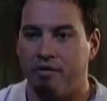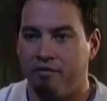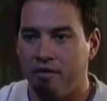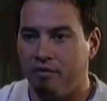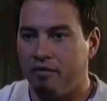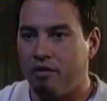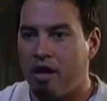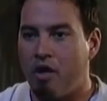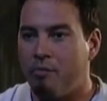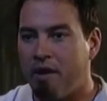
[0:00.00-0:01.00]
But if you're
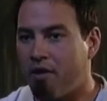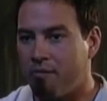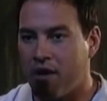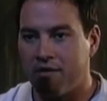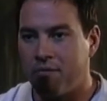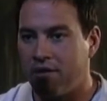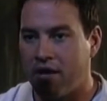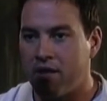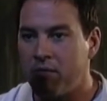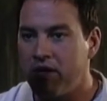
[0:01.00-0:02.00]
hell-bent on making me
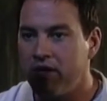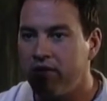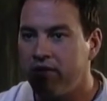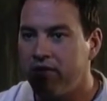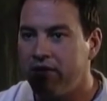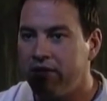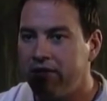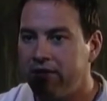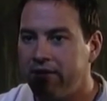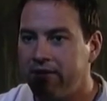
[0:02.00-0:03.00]
the enemy,
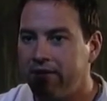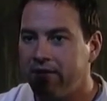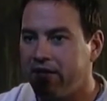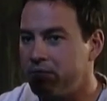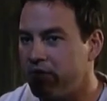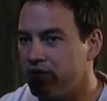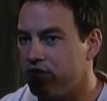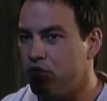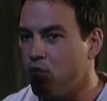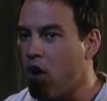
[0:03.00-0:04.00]
it's
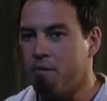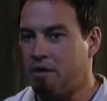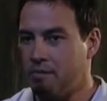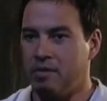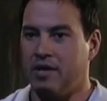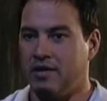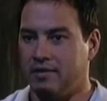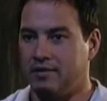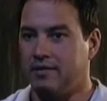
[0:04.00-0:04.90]
because you want me to be.